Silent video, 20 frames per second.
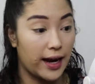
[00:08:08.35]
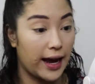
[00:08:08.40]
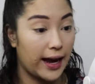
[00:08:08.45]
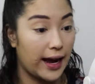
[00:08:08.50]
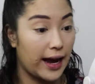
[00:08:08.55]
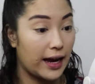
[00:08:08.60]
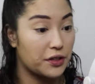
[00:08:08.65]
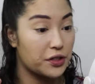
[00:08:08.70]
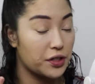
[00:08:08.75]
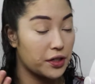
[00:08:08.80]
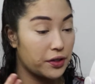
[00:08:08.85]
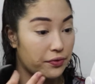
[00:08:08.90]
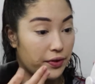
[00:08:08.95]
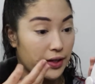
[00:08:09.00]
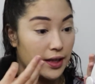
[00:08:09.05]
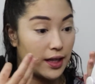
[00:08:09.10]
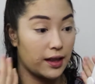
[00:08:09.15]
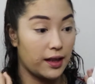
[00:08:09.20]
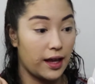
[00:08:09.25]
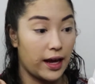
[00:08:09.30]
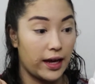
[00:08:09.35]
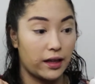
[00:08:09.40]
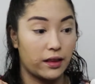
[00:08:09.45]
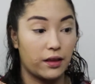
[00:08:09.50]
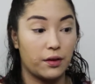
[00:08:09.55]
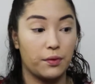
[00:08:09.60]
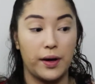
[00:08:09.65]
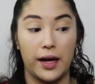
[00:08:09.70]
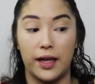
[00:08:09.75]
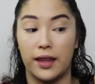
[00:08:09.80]
I actually really like
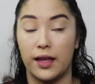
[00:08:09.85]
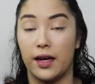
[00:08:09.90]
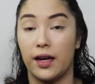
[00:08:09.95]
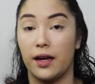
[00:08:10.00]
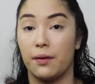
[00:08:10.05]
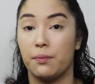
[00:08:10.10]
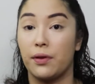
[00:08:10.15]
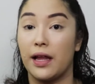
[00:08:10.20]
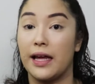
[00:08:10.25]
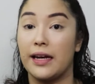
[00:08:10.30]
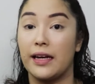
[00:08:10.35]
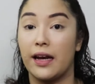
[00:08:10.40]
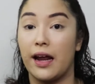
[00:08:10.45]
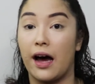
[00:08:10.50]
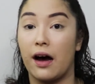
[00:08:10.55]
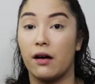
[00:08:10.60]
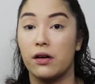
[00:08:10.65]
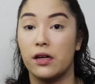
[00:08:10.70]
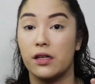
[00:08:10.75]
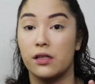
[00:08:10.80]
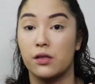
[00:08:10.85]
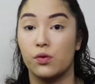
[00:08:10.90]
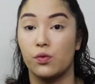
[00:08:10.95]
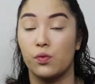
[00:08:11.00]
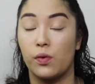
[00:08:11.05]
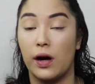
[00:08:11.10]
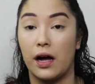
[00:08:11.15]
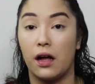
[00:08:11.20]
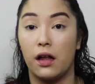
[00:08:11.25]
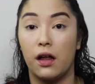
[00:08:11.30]
the way that it blended out as
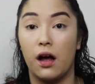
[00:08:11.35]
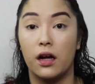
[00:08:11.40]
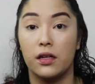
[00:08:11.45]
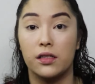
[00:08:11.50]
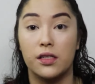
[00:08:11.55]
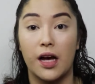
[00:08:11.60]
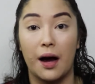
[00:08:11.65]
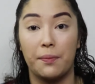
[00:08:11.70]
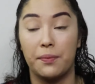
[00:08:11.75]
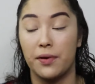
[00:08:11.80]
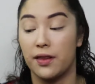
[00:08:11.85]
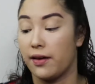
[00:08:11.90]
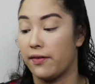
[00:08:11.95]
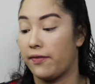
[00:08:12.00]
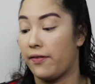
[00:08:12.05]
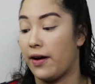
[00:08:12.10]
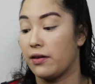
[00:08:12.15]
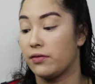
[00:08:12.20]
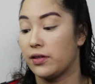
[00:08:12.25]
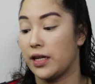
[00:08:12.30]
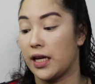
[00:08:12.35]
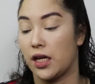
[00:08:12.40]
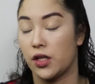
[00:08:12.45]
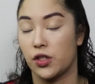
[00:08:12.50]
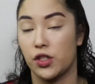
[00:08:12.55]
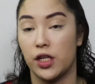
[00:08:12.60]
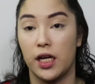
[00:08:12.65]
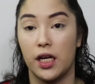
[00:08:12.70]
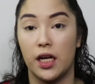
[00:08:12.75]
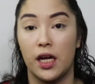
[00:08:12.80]
well on top of the
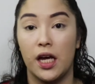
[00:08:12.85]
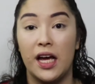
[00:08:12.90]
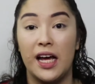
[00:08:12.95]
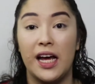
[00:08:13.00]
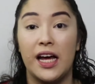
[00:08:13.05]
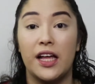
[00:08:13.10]
foundation.